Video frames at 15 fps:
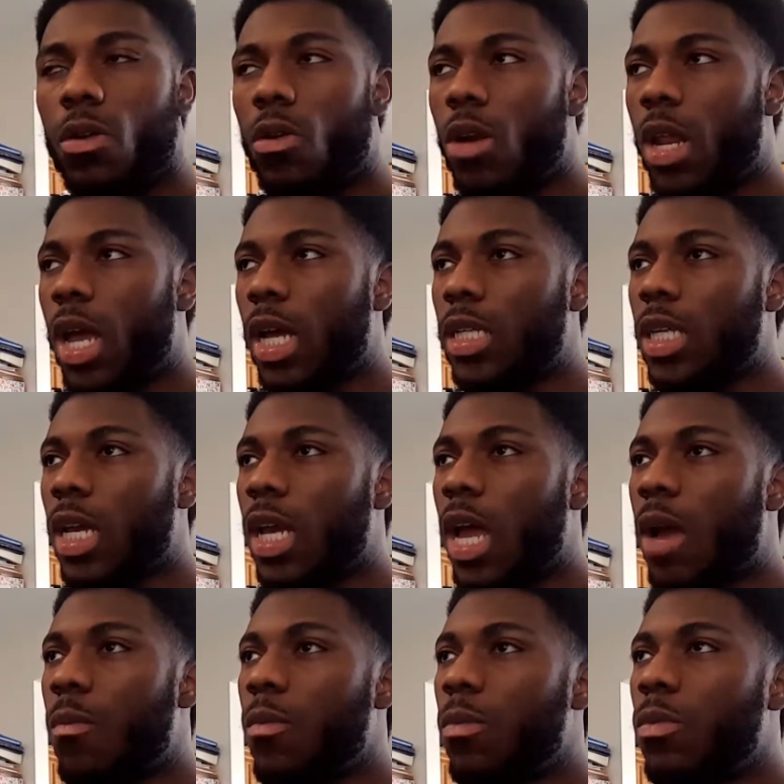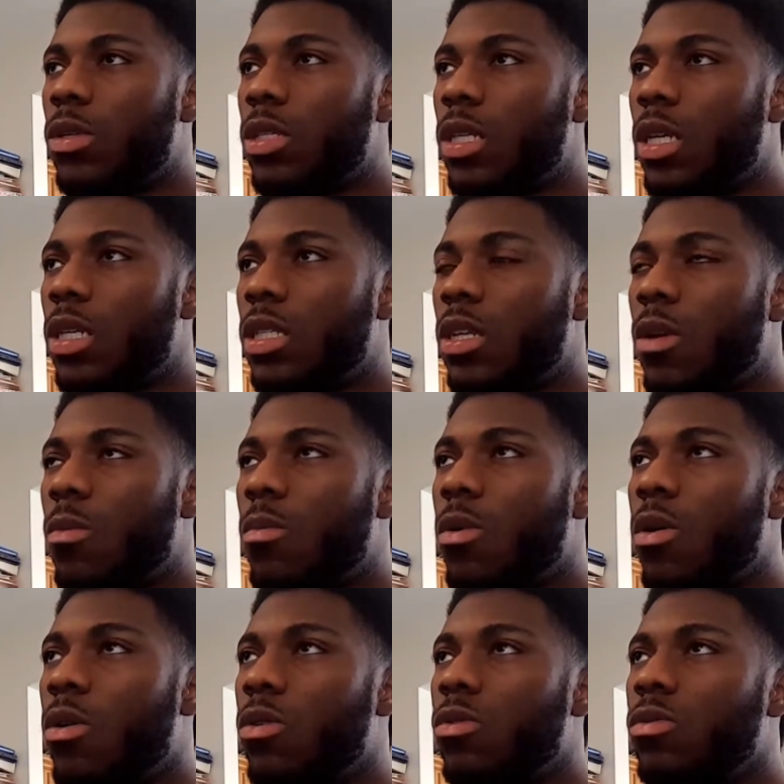Or like it's like I remember seeing
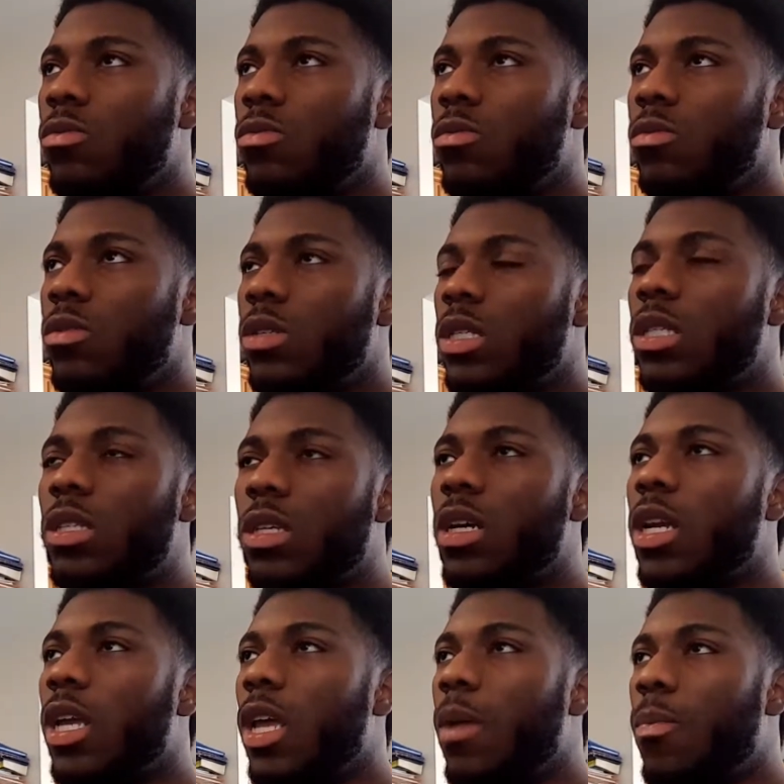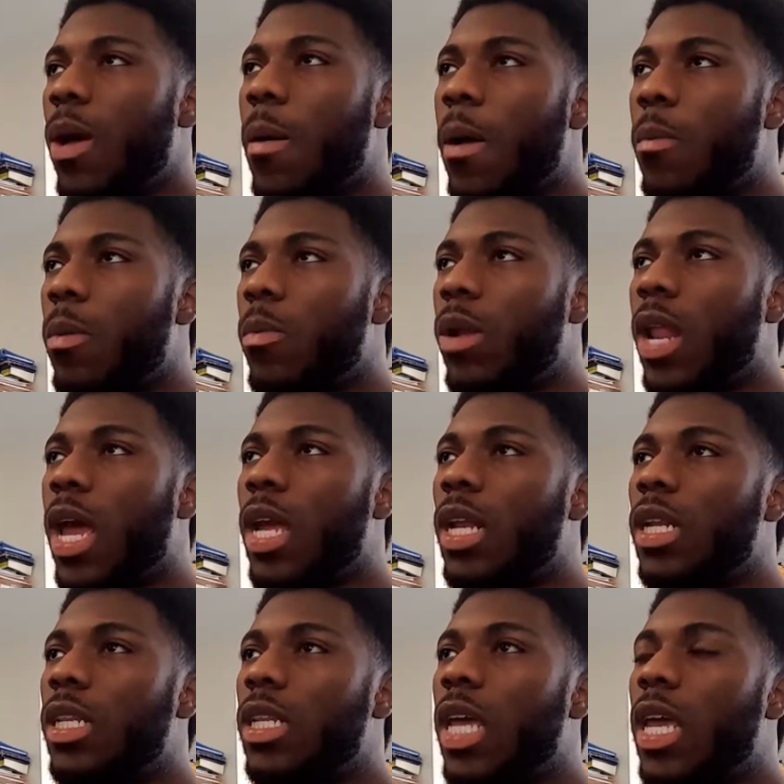something on Sisterhood of Hip Hop. I remember
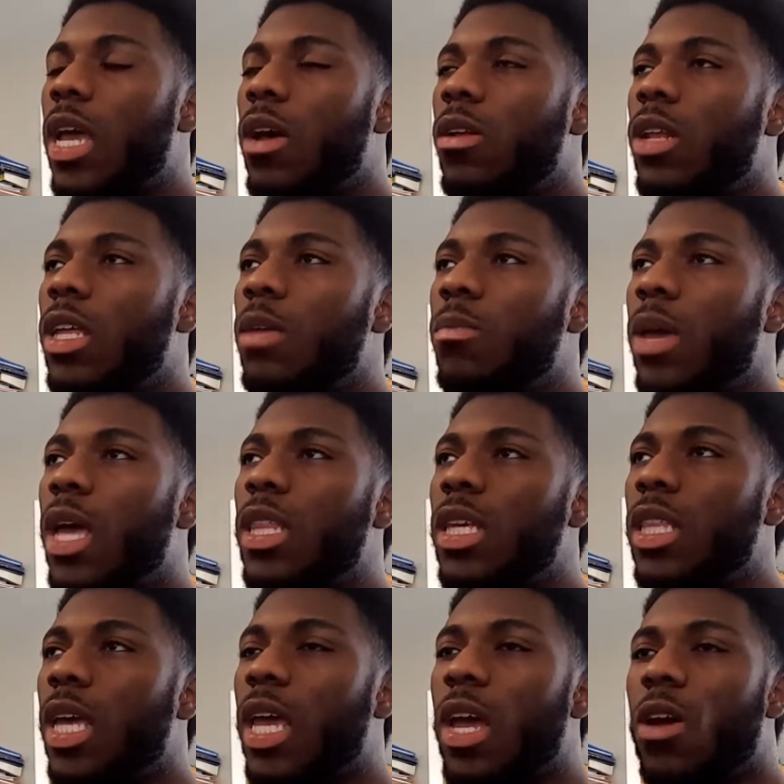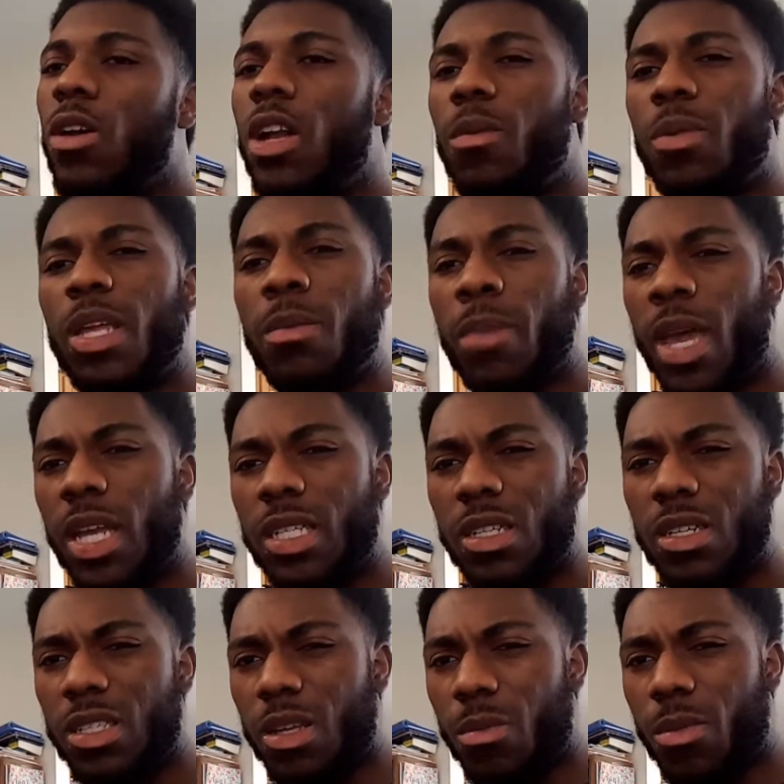like they held I think they held up Lee
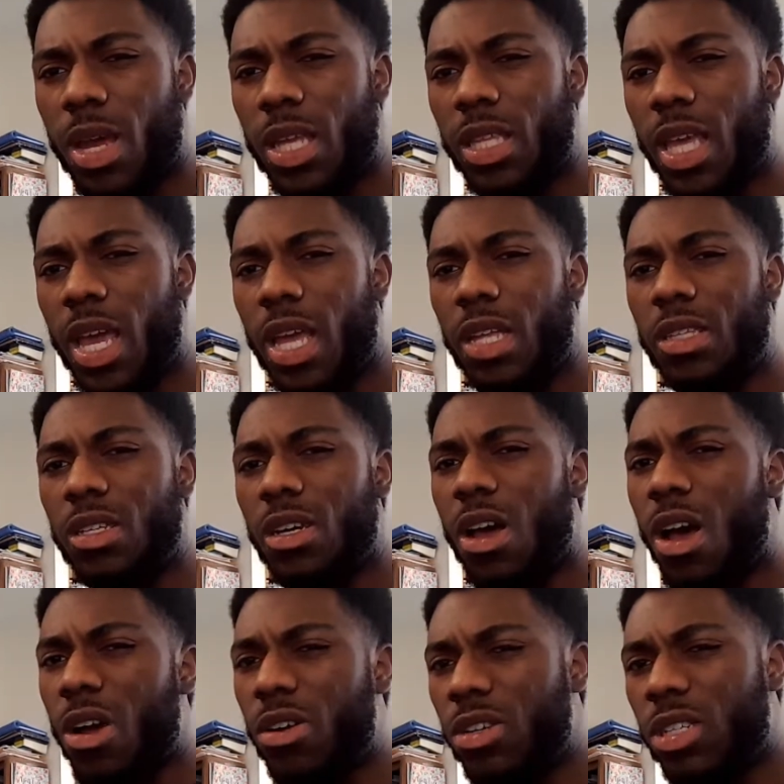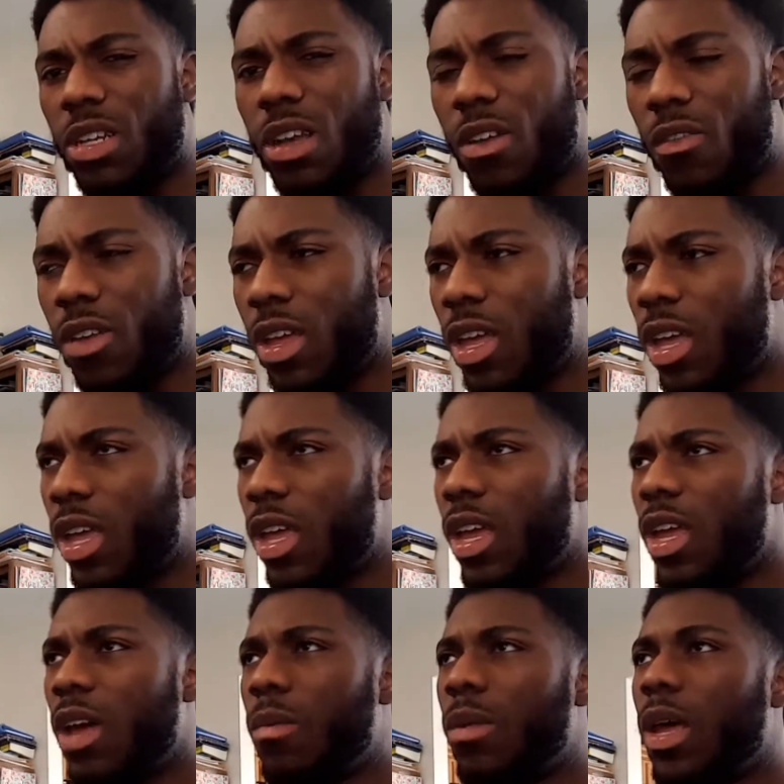Mason or something like that and took all her stuff.
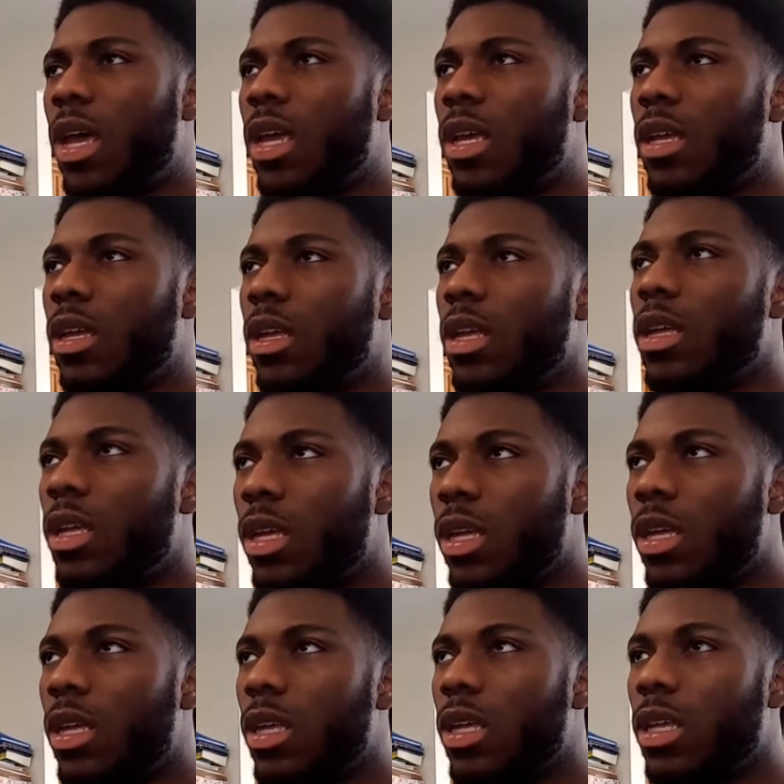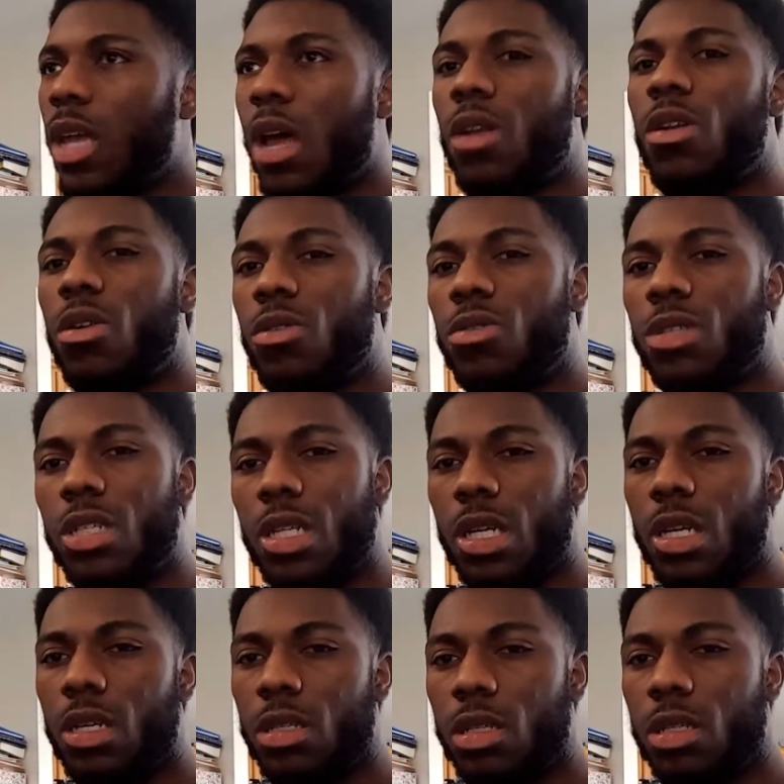I'm like, y'all know who she
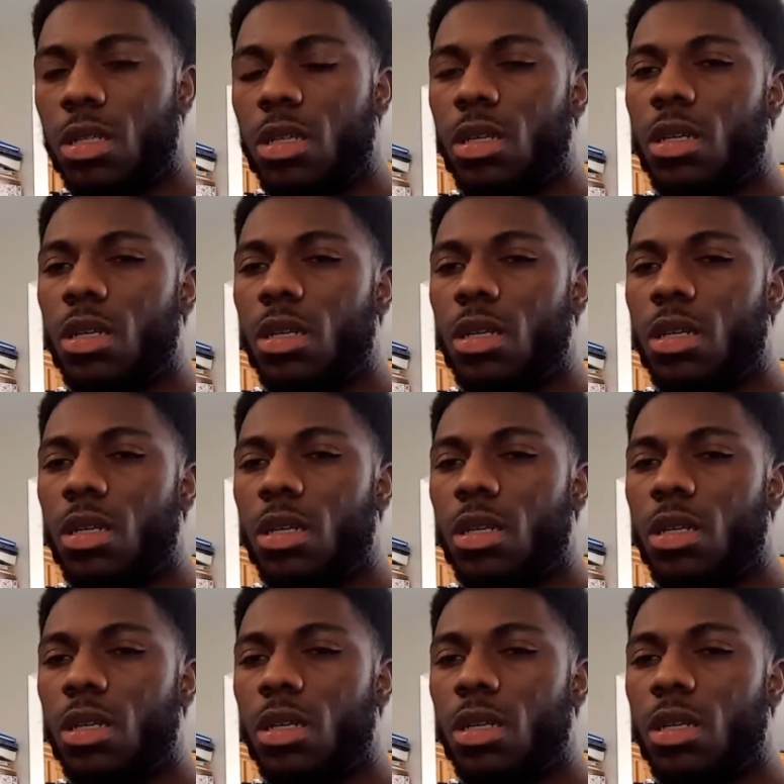is.